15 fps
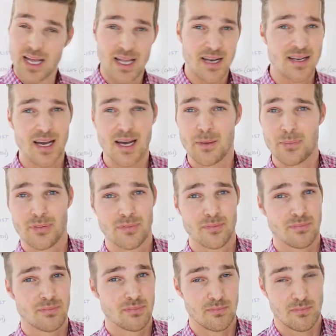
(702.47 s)
end up
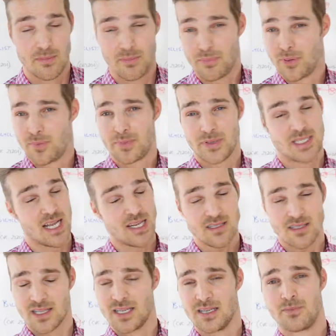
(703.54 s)

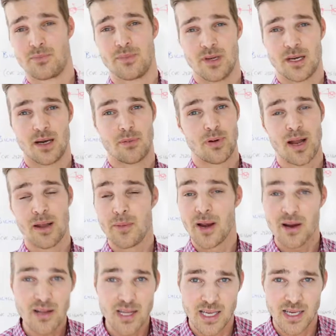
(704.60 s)
potentially
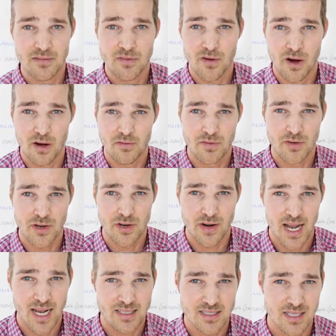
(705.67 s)
primarily at fault for your
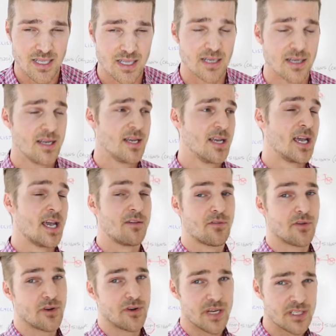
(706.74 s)
accident and
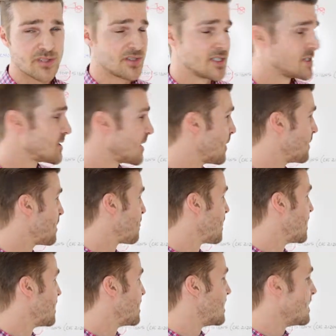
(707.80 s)
for your injuries. So
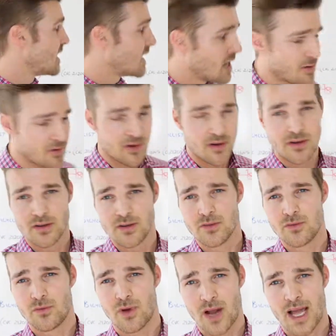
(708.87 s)
never
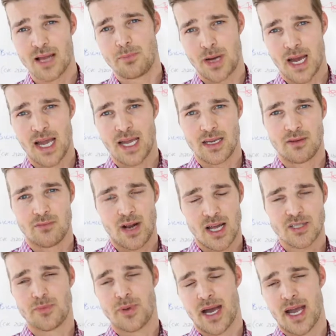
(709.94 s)
ride
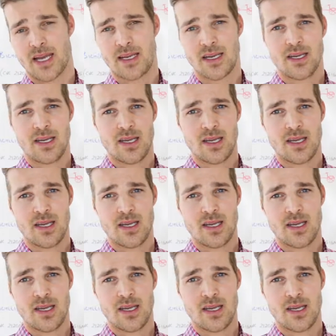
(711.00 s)
your bike